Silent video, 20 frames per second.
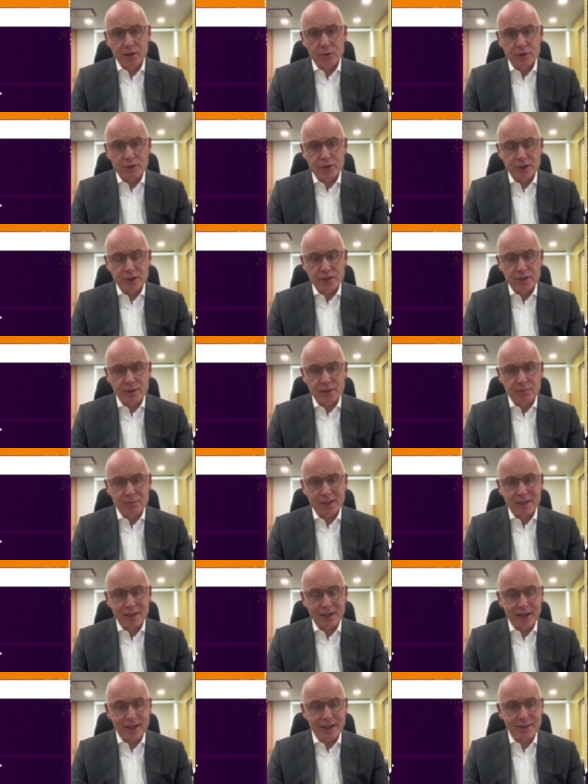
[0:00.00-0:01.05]
was just some
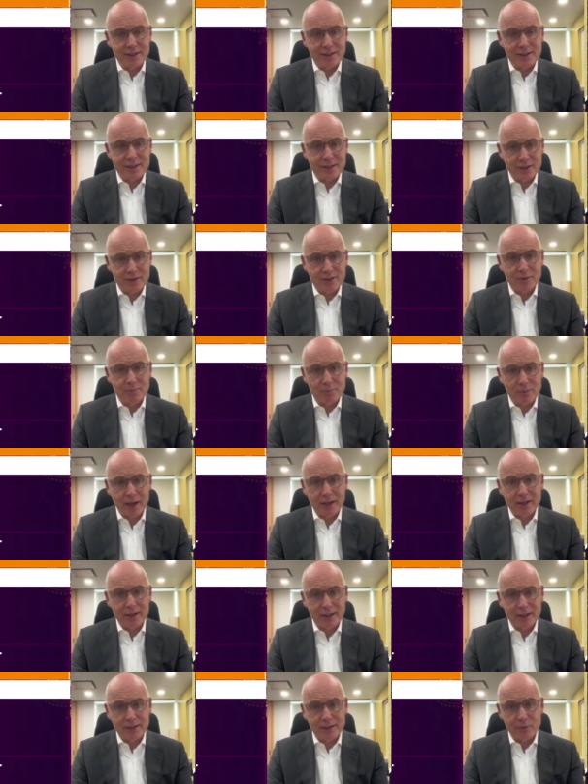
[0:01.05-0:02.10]
delayed decision
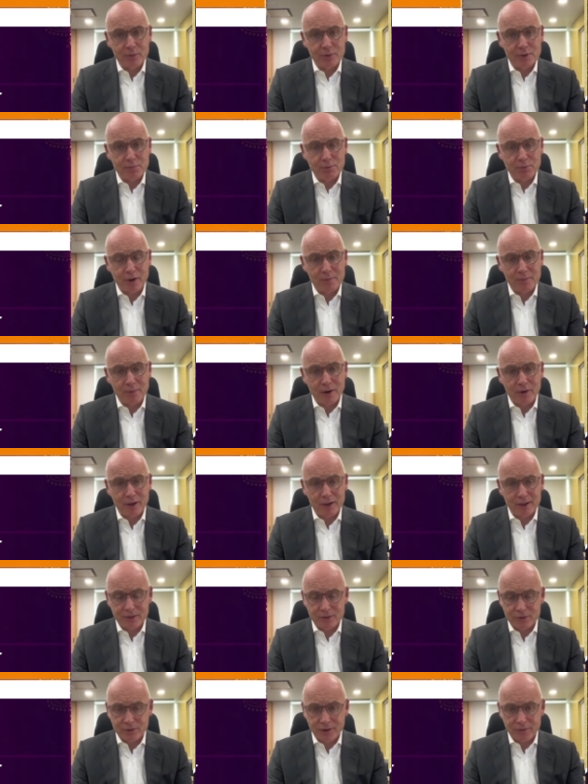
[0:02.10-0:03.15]
making that was
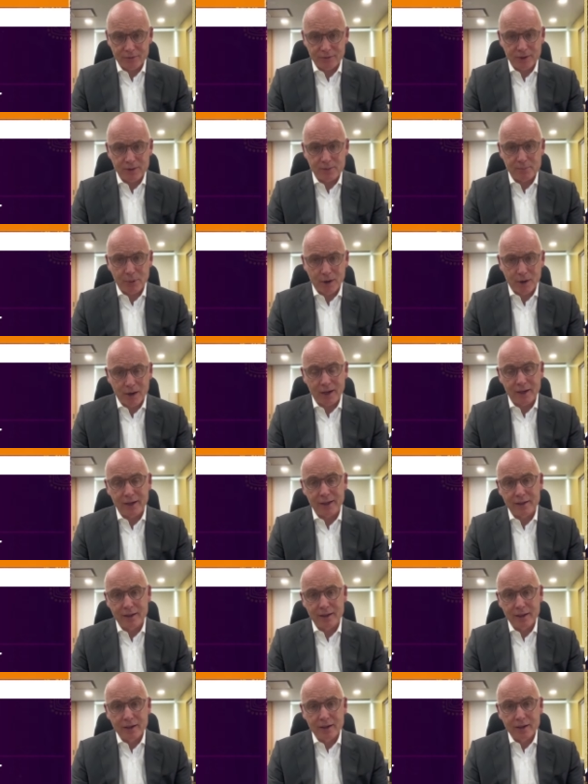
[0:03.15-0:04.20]
primarily driven by